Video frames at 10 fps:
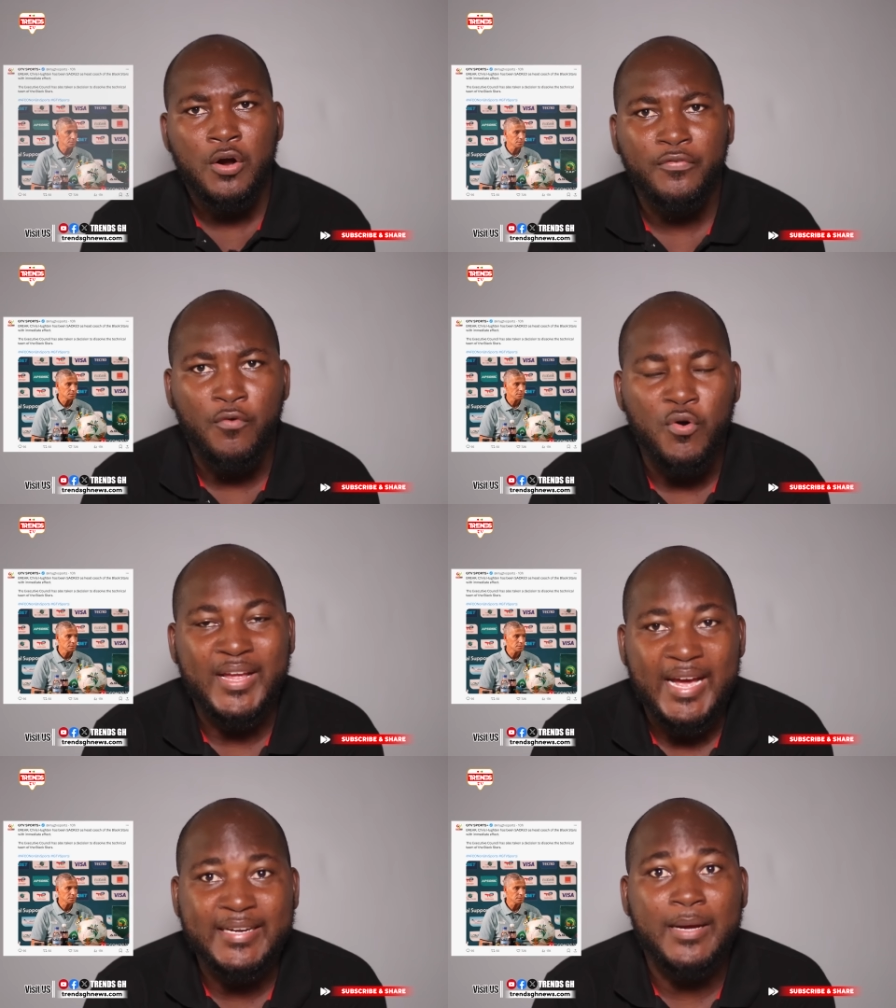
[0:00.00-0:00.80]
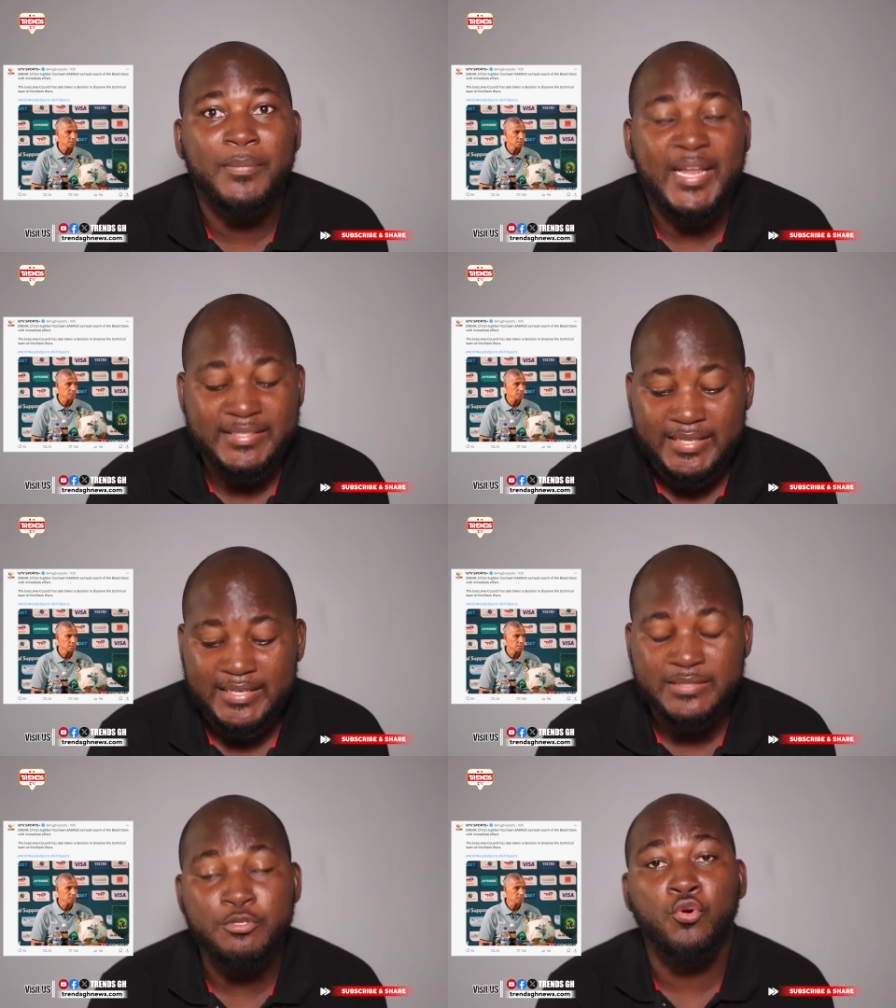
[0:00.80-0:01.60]
for Ghana Black
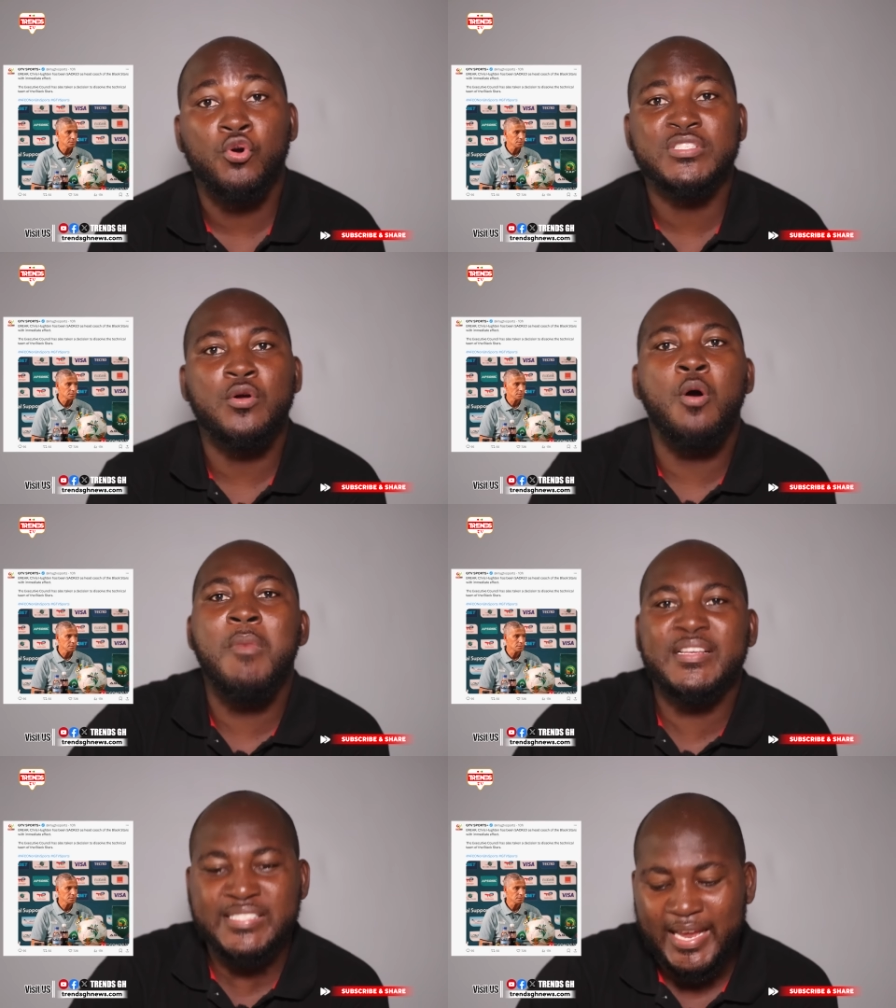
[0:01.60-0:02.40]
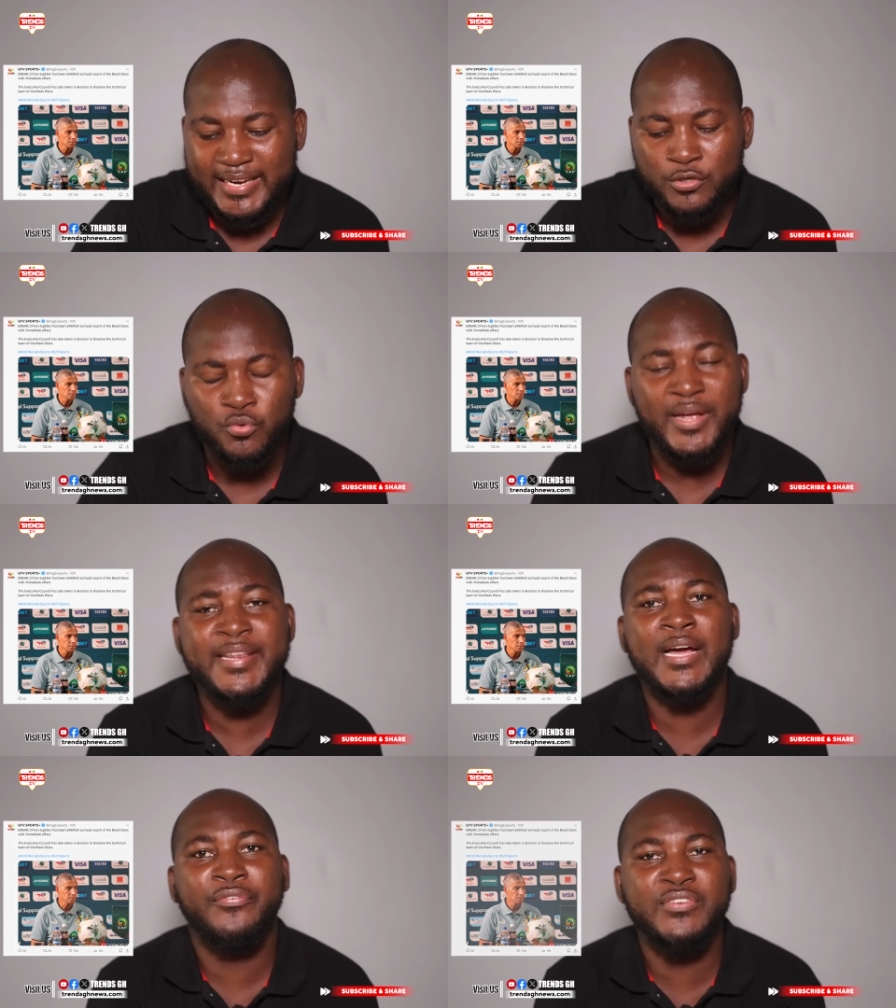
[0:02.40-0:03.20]
Stars because Omar Sakeno,
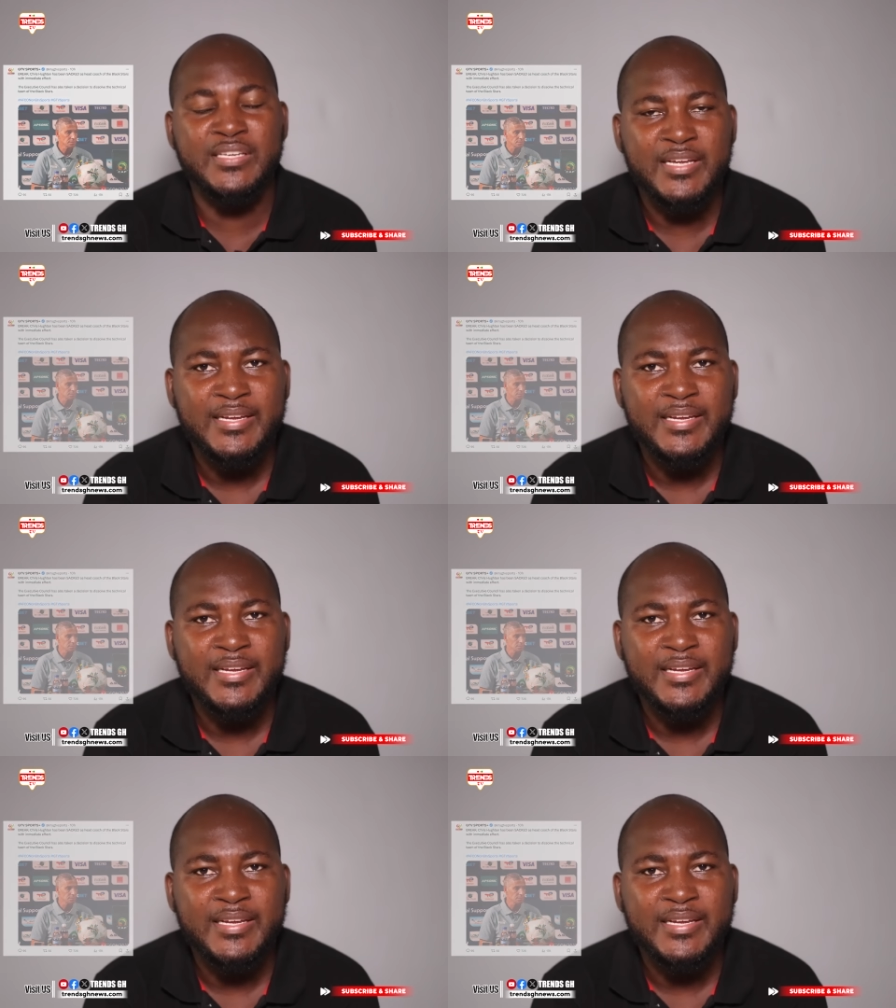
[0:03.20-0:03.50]
any of you,